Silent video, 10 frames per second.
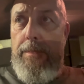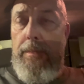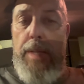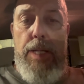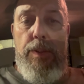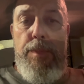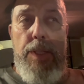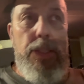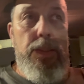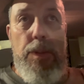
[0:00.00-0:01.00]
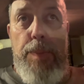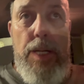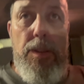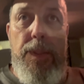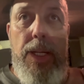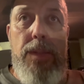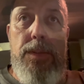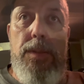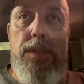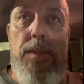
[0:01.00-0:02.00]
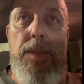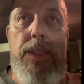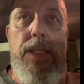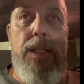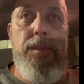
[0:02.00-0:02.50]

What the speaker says: battery bank, power bank or something like that,